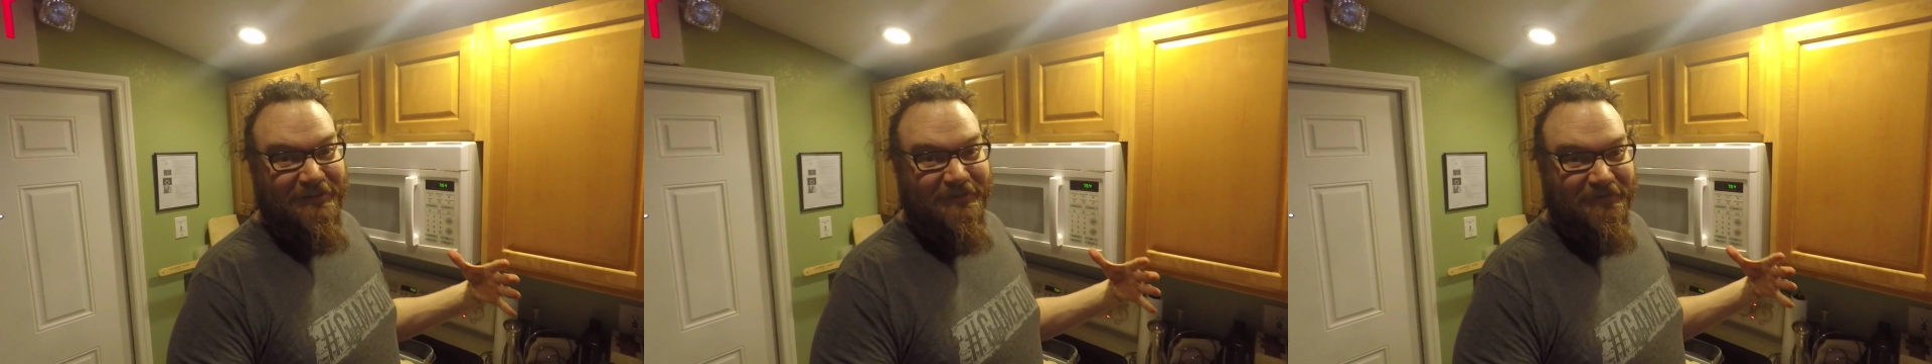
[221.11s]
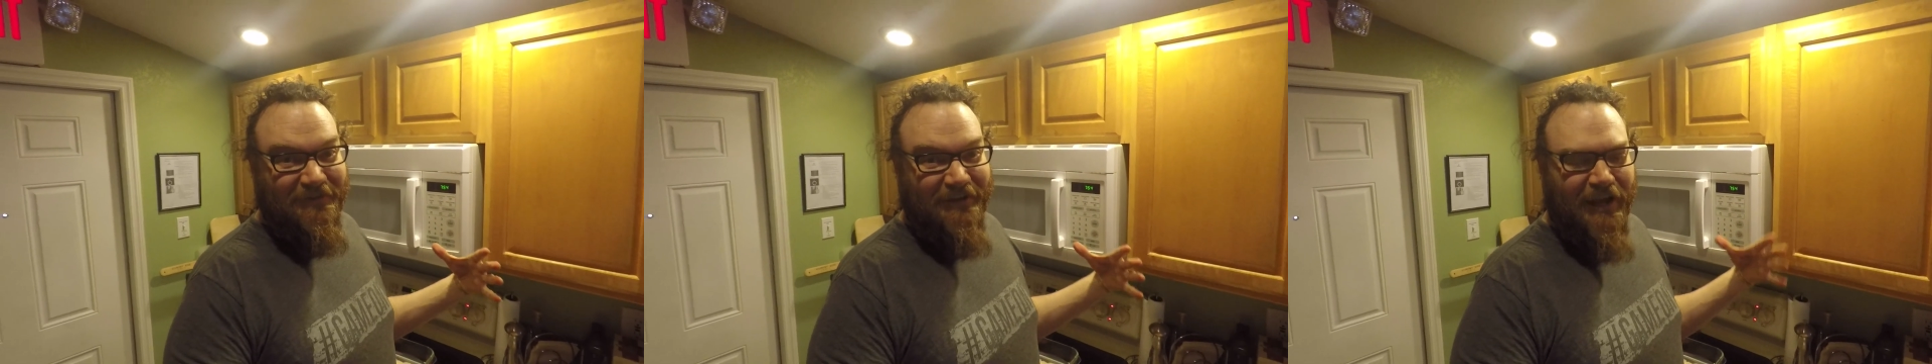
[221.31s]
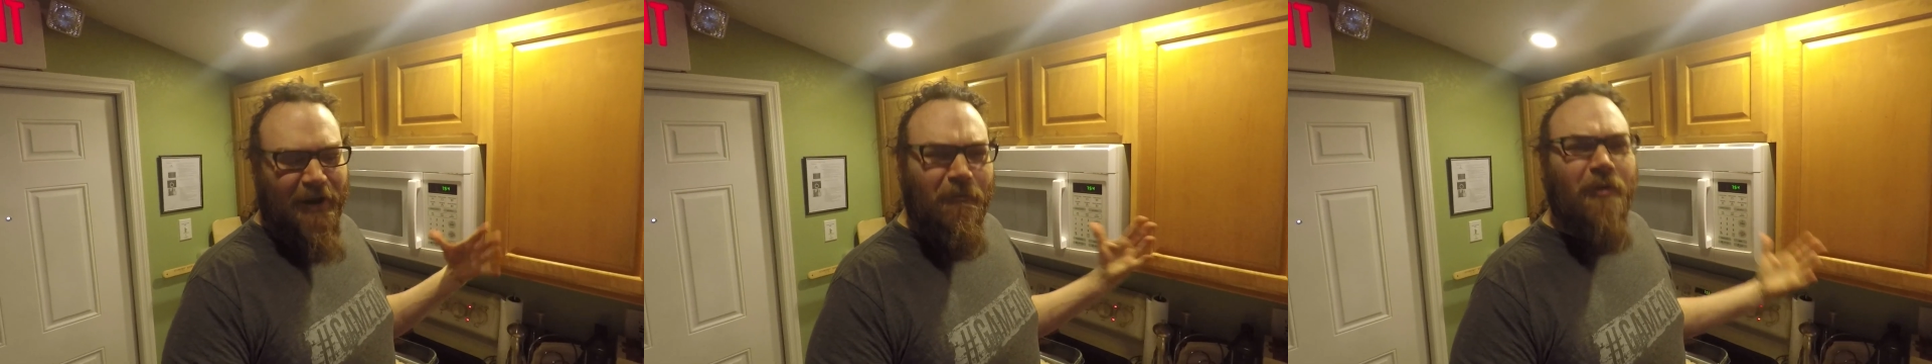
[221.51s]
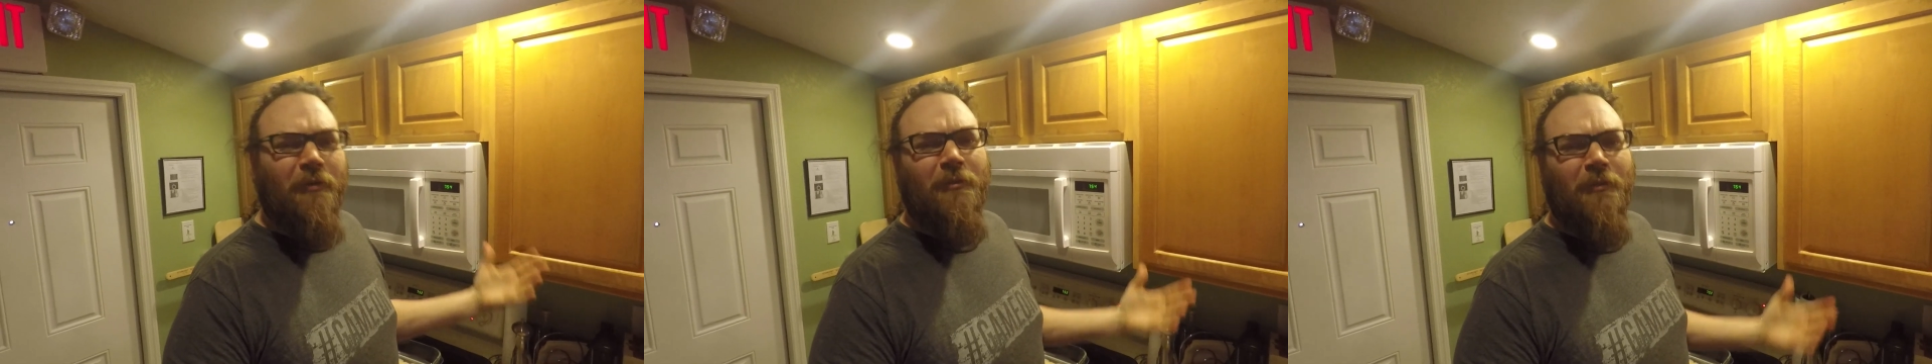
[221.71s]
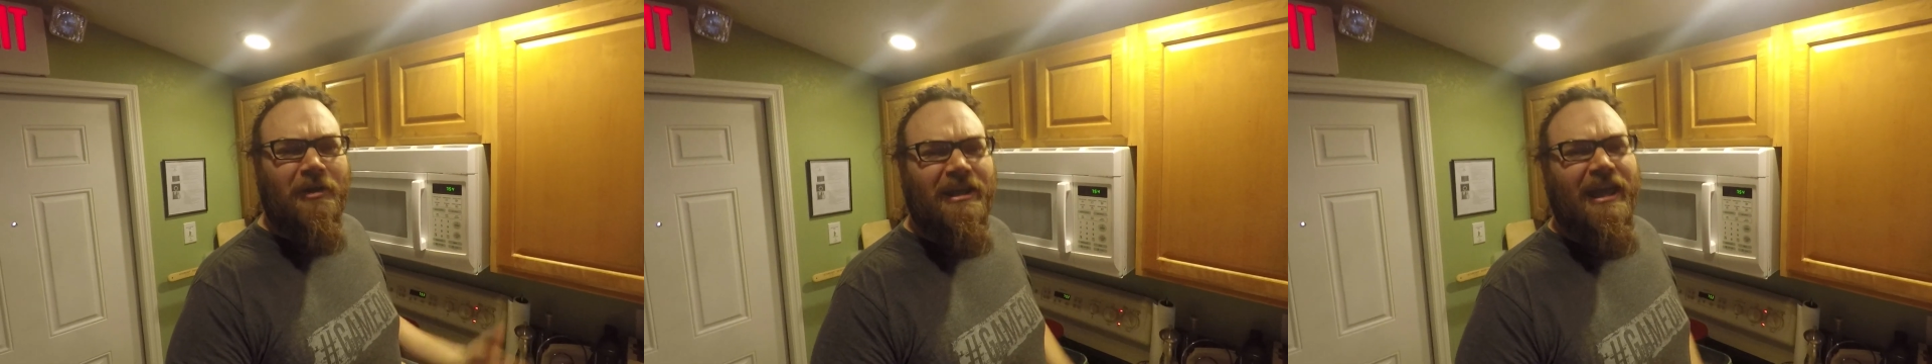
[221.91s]
You gotta work
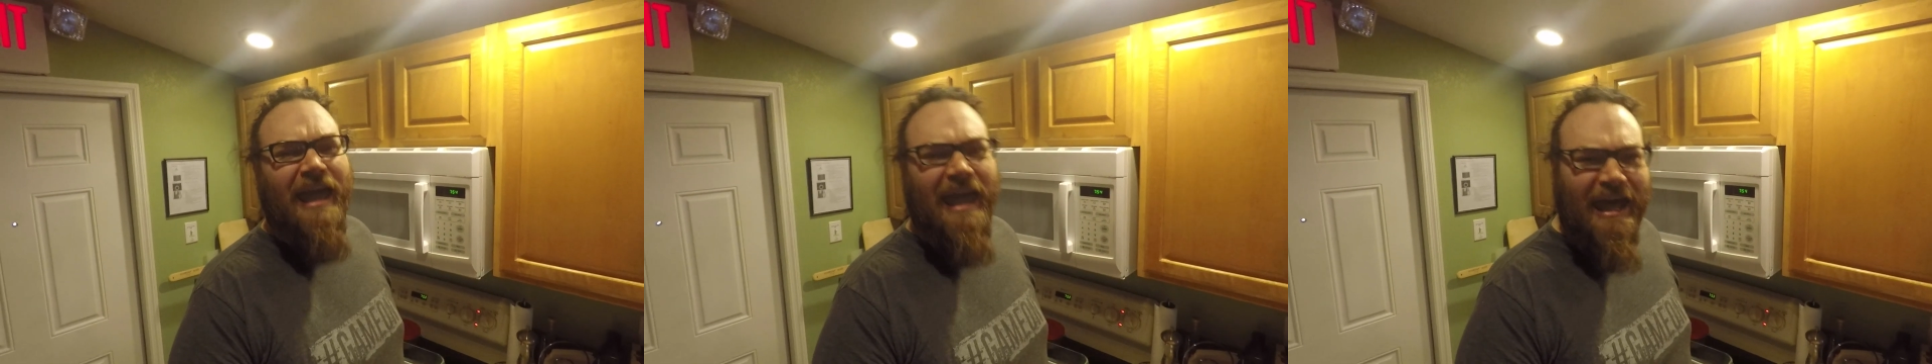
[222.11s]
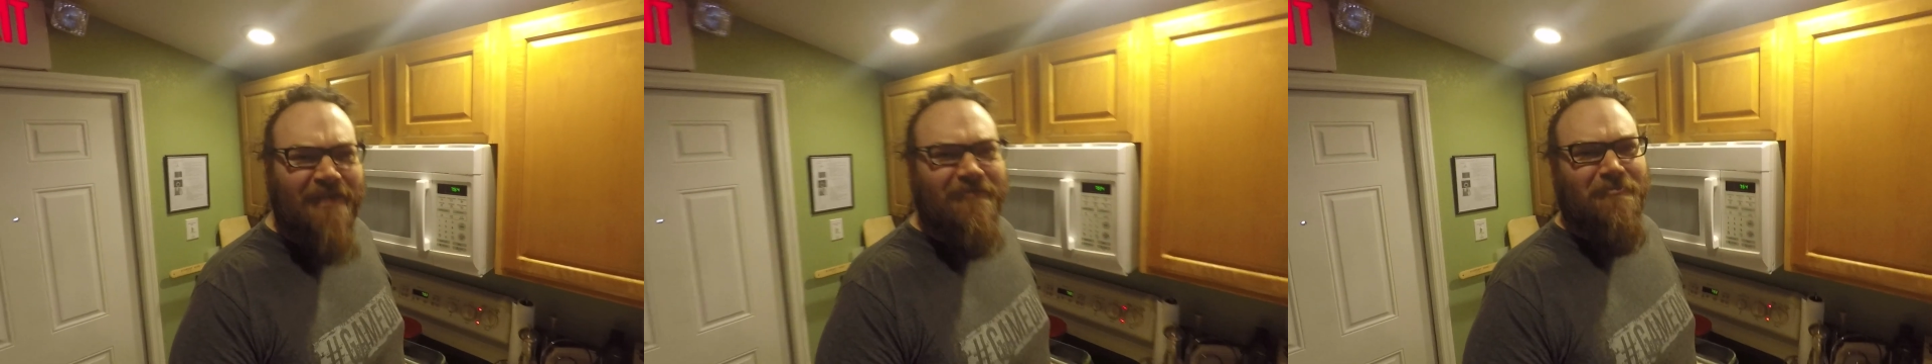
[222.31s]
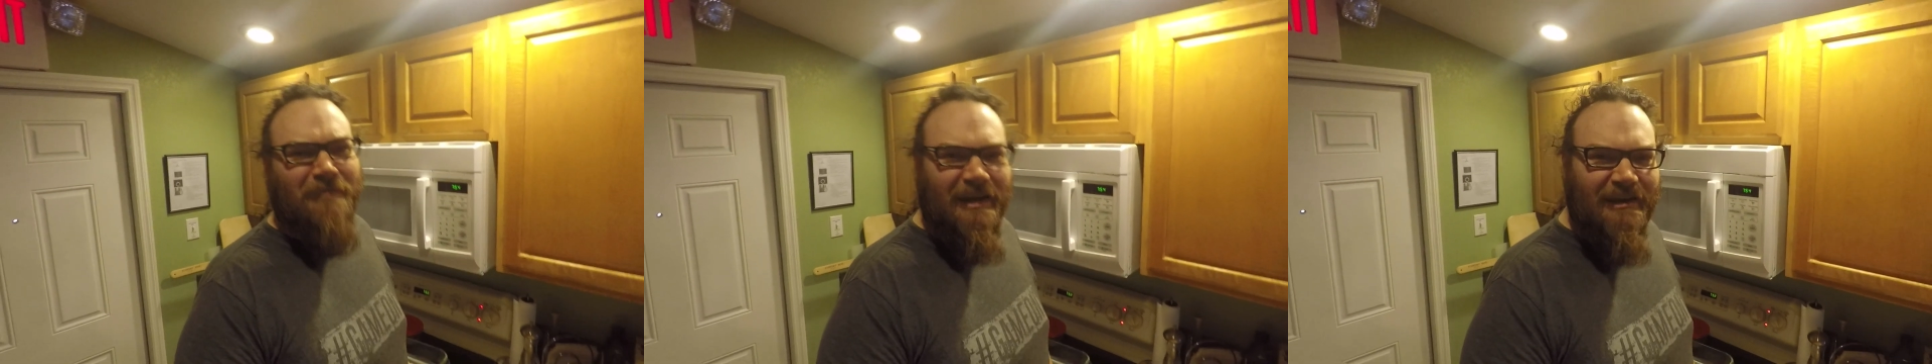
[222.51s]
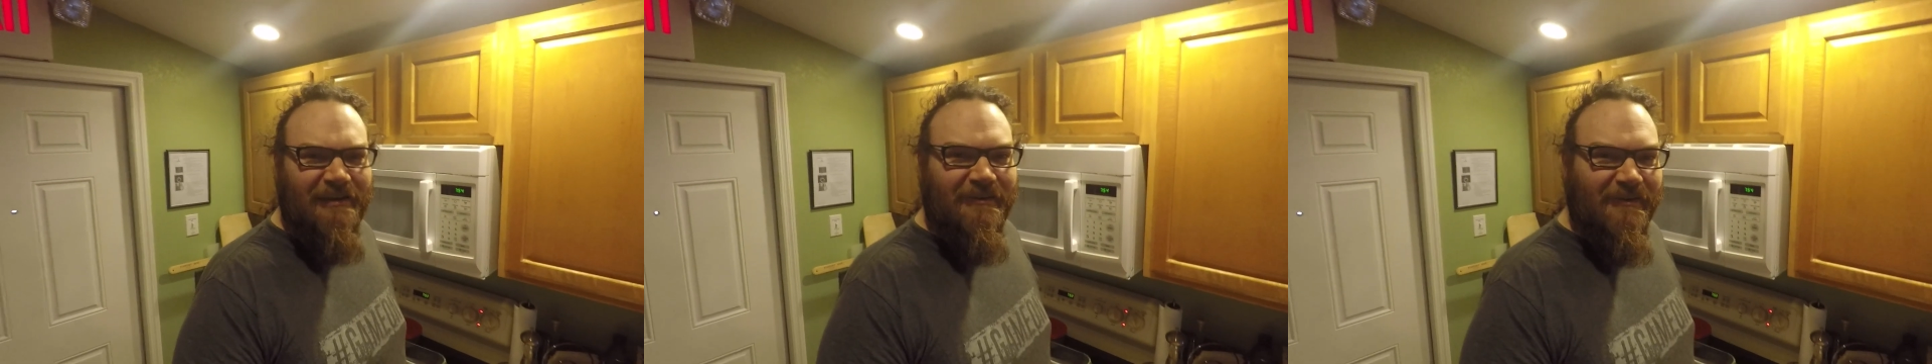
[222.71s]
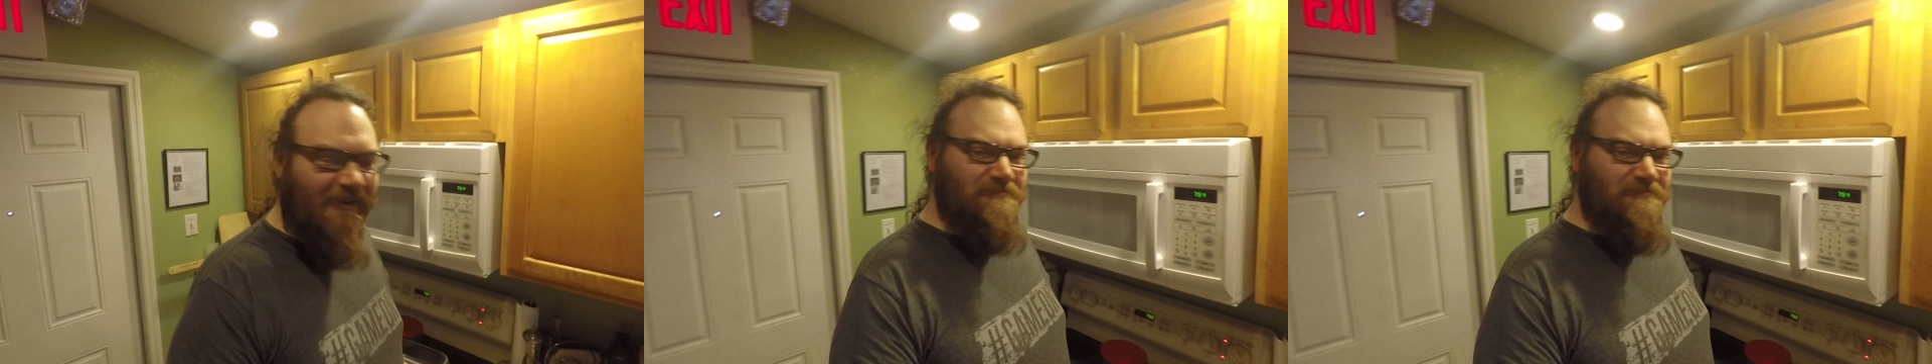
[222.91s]
with what you have, man.